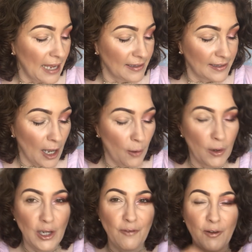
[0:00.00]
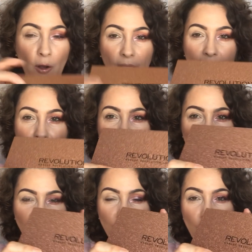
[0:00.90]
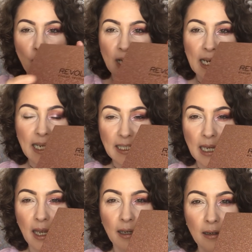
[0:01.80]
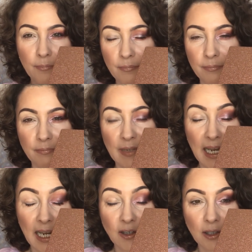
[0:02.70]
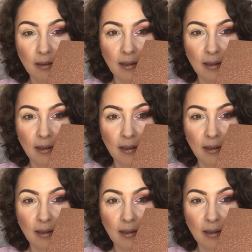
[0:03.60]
So you've got that beautiful glitter lid,